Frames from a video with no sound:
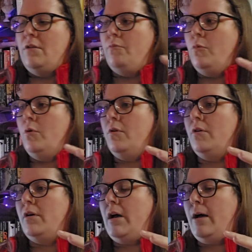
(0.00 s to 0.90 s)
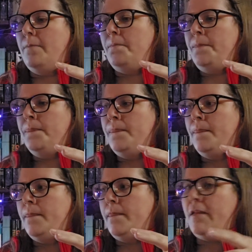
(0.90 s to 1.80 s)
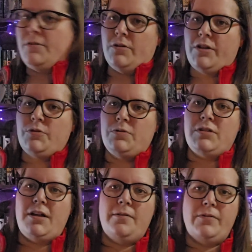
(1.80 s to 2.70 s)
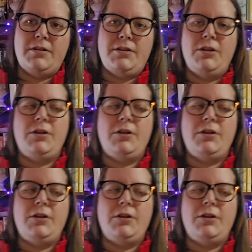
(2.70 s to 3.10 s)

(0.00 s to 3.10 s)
more um, the intellectual side of it.